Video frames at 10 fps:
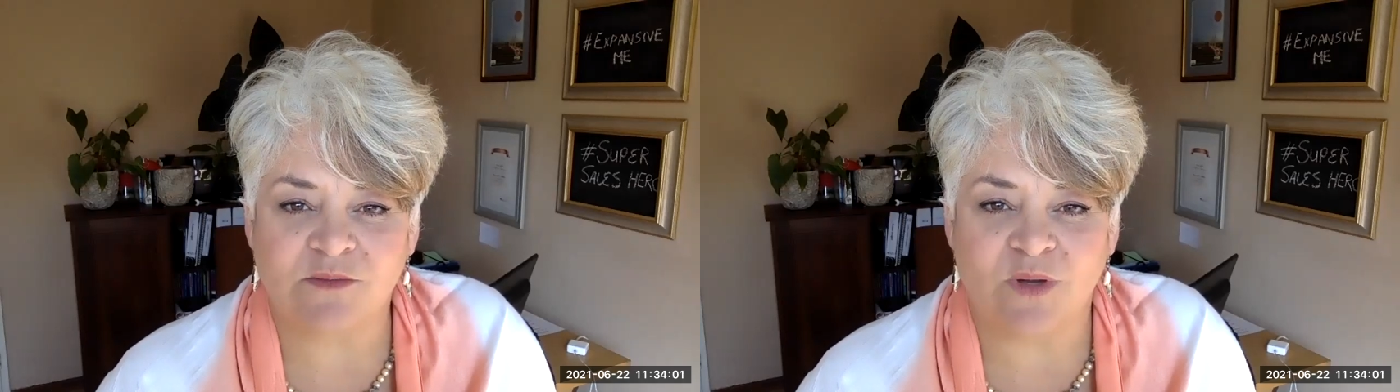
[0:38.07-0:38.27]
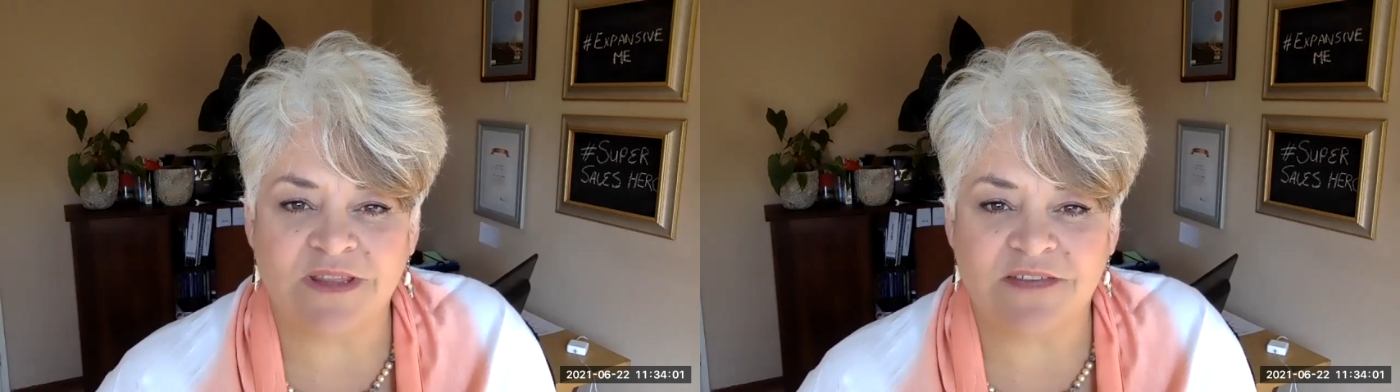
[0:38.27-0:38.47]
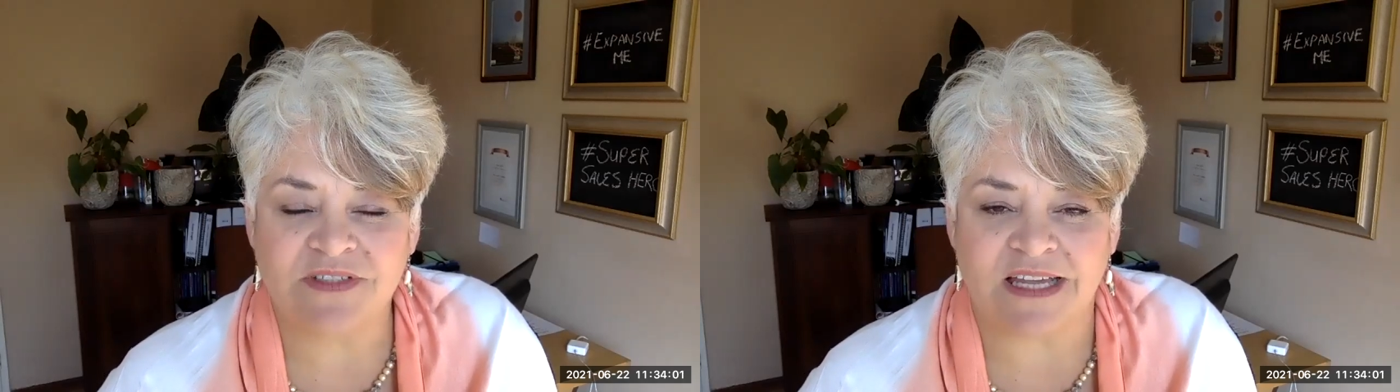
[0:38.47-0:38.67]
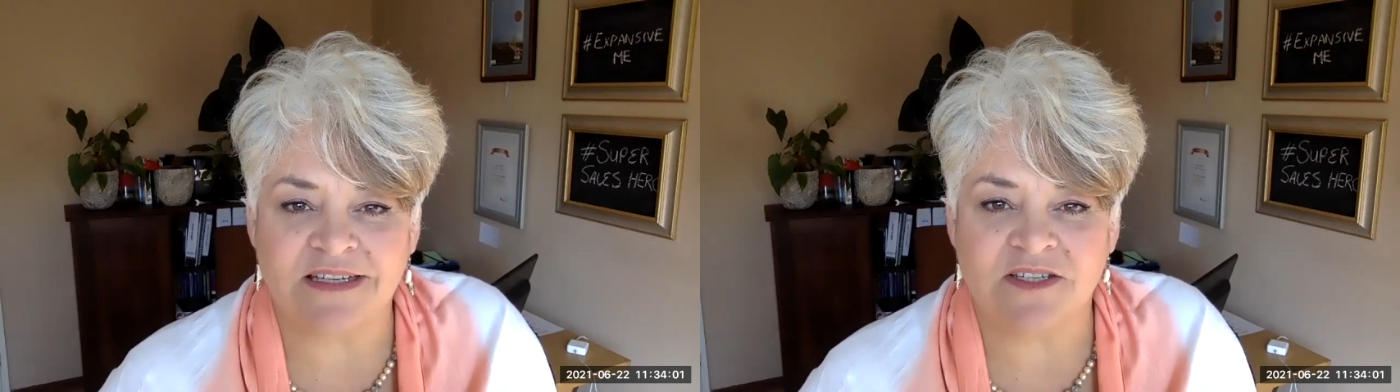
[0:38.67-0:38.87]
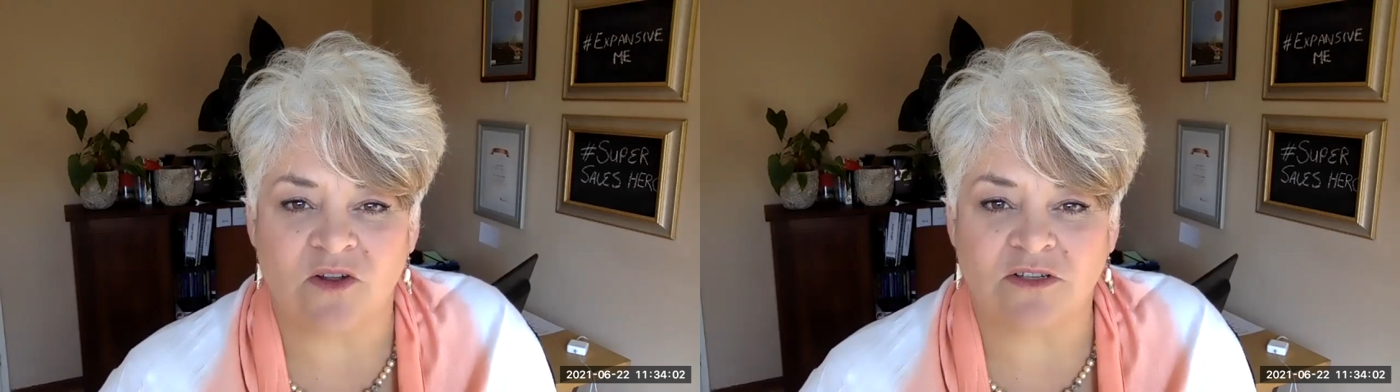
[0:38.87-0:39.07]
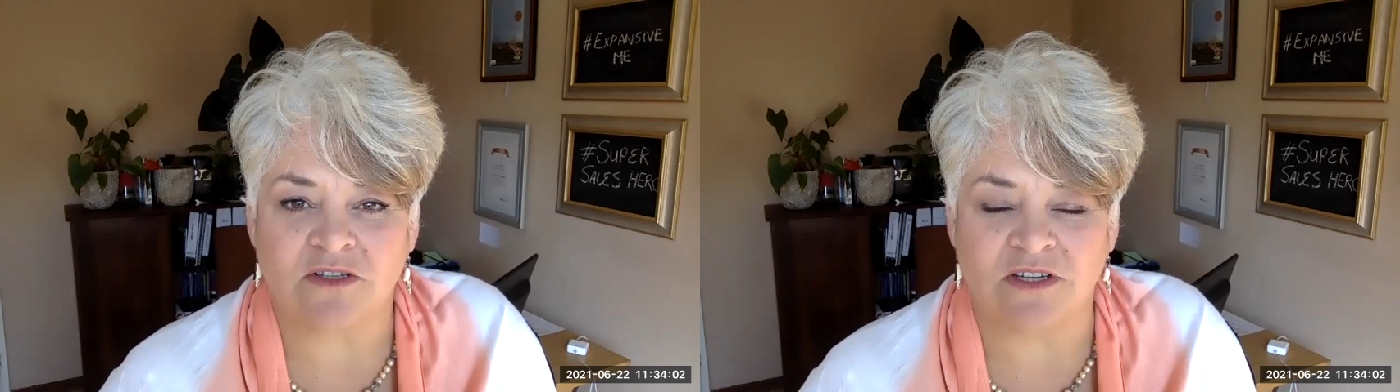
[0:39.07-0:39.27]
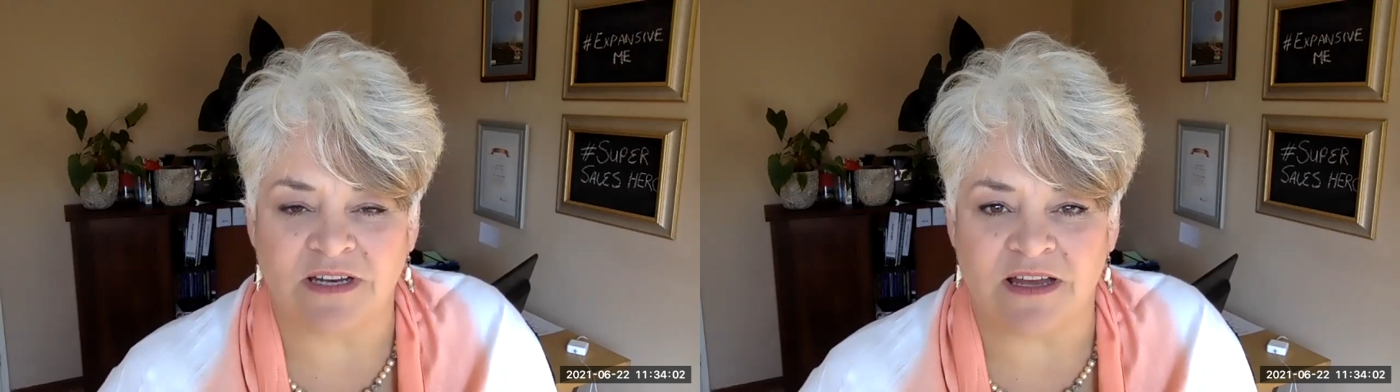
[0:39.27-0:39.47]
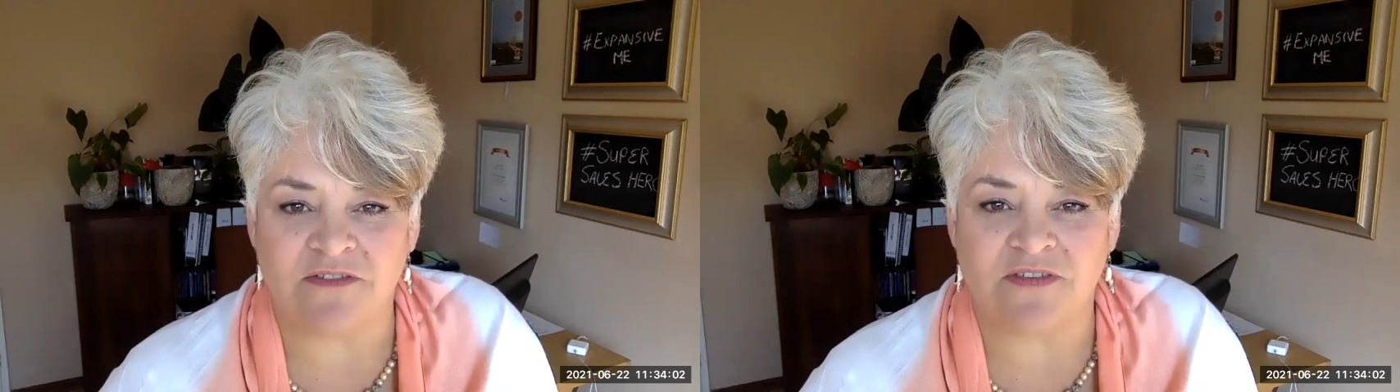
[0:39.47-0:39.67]
what they've done is not good
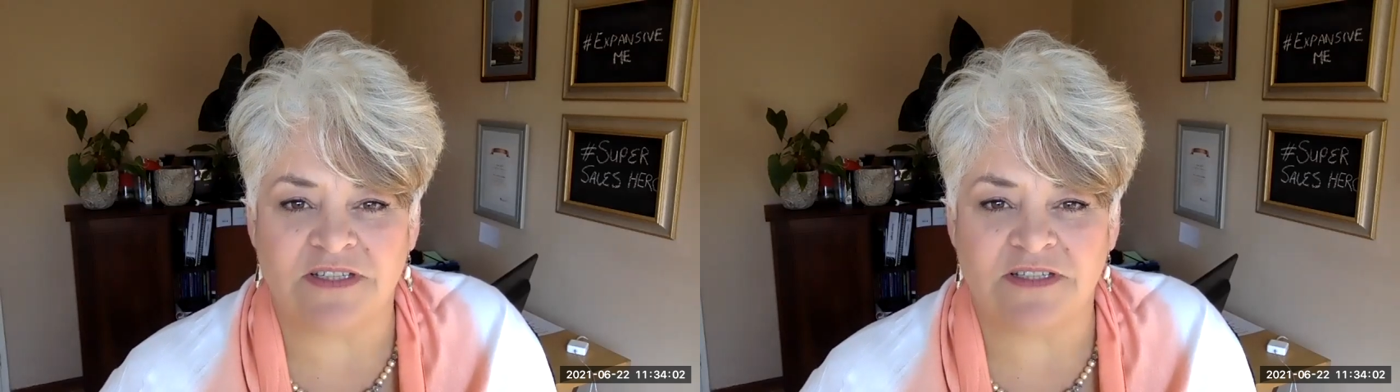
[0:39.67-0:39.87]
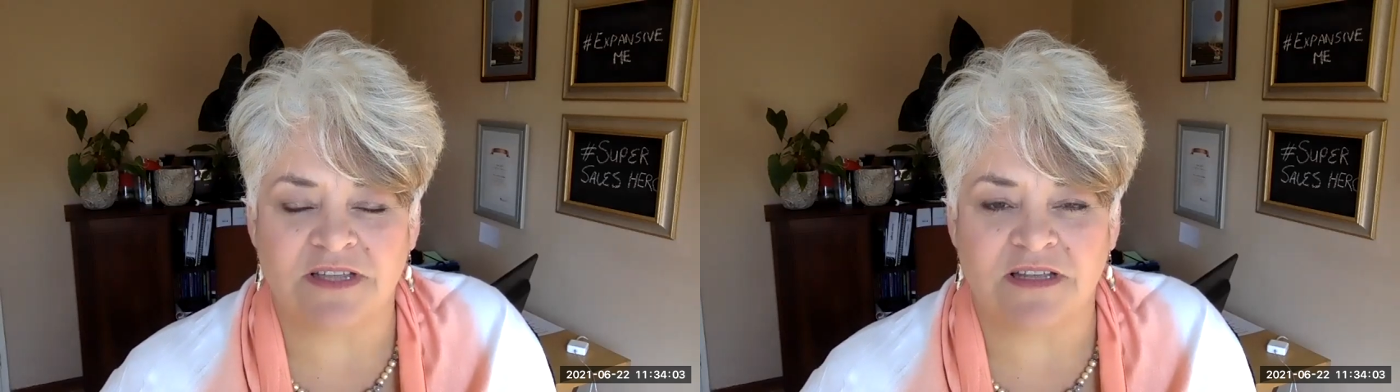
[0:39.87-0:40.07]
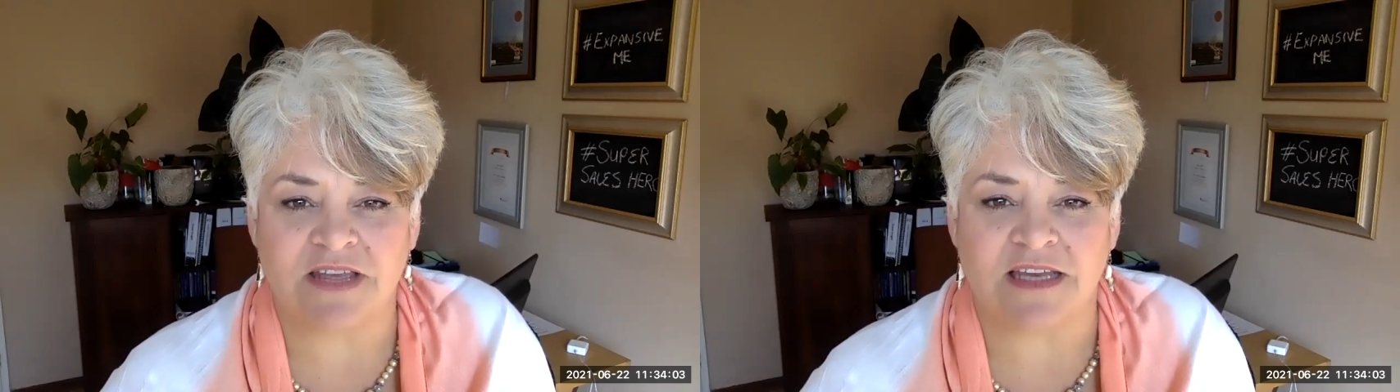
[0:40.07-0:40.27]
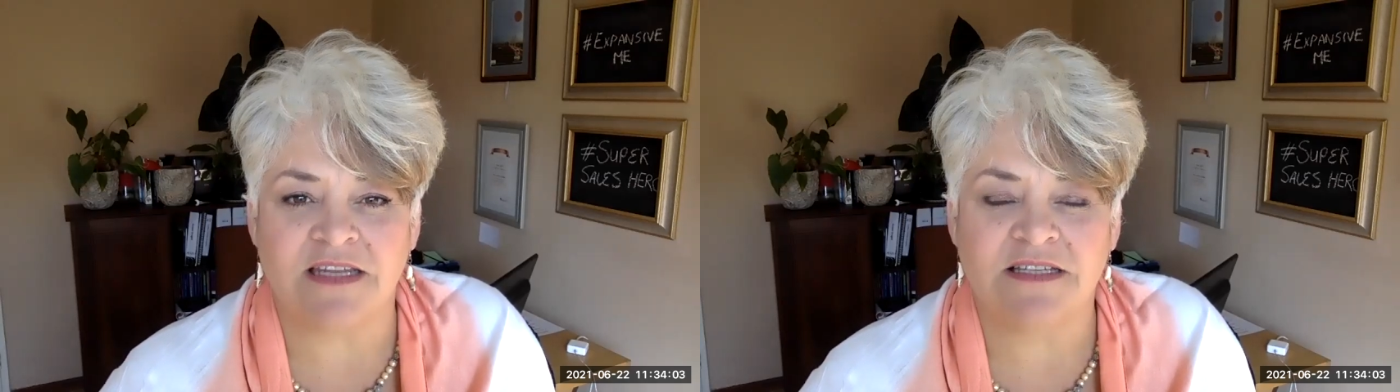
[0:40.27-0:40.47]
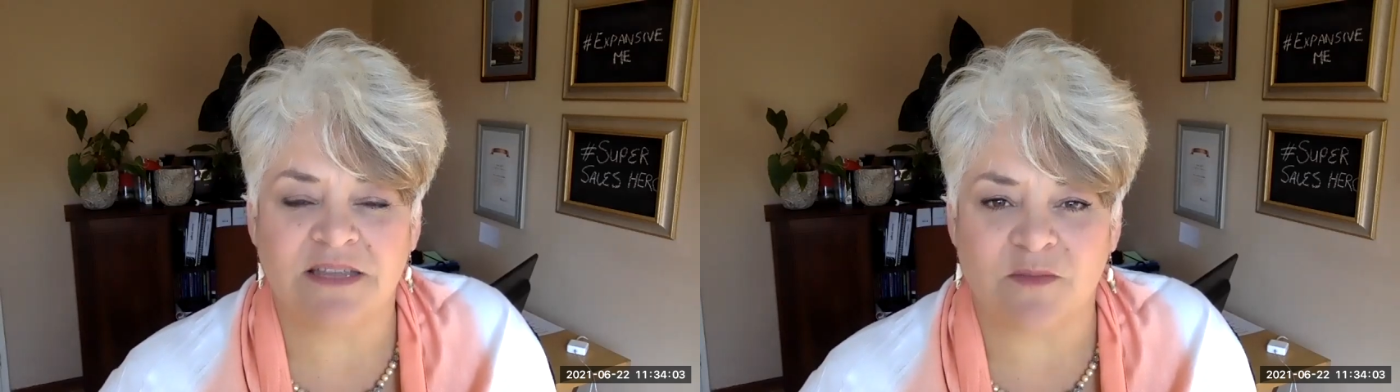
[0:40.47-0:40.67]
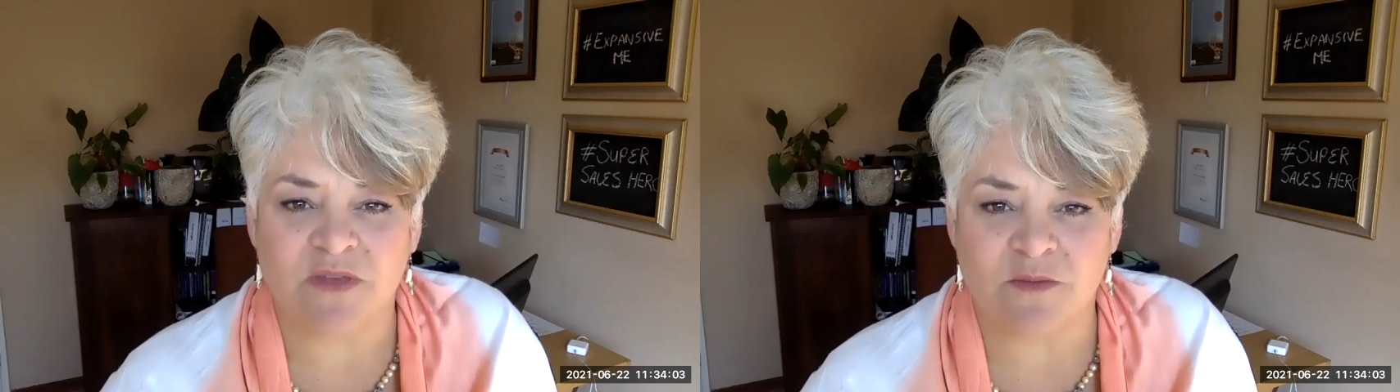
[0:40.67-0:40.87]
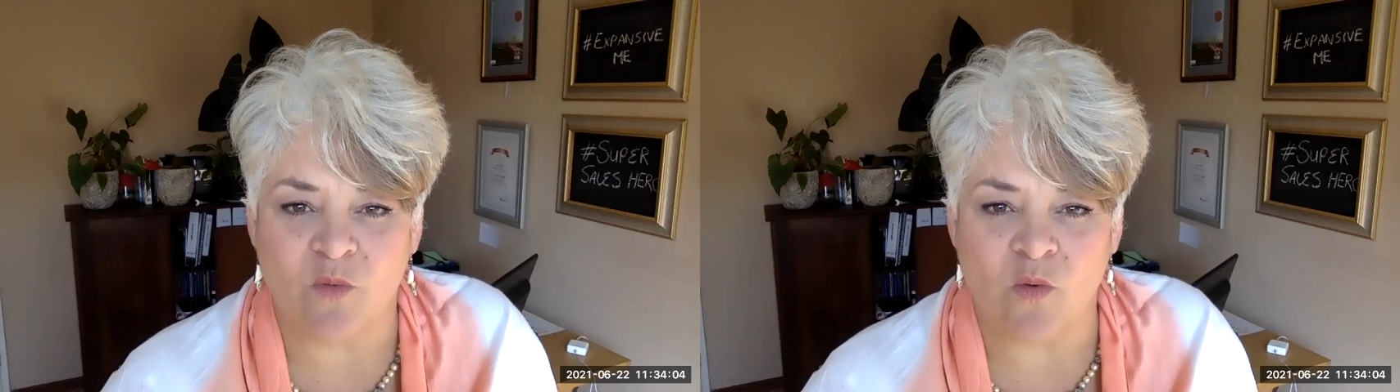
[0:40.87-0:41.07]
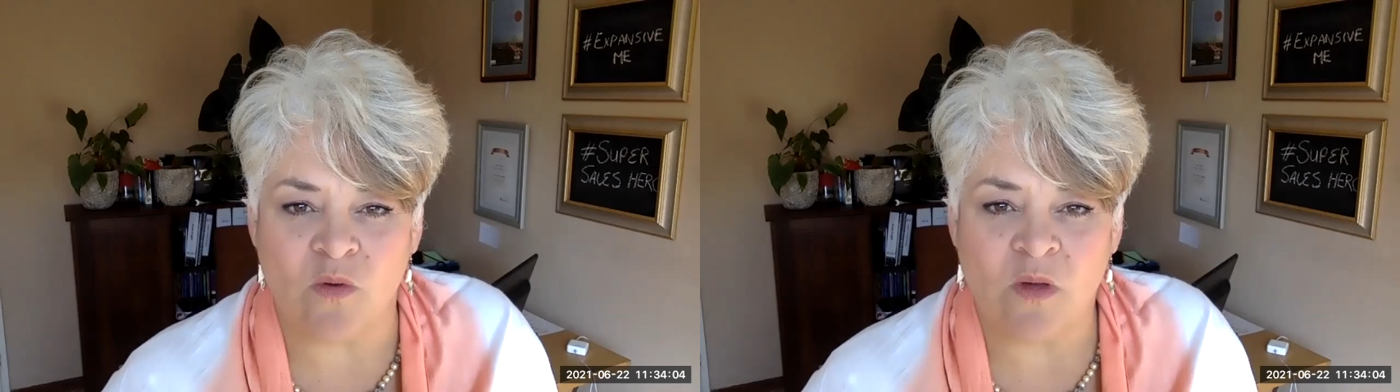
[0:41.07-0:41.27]
enough. It's, they need something
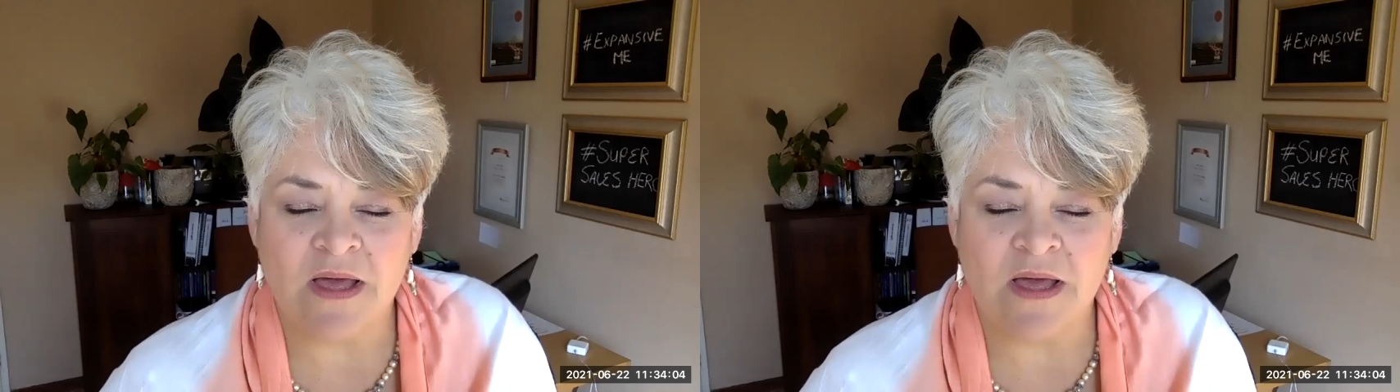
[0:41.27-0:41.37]
more.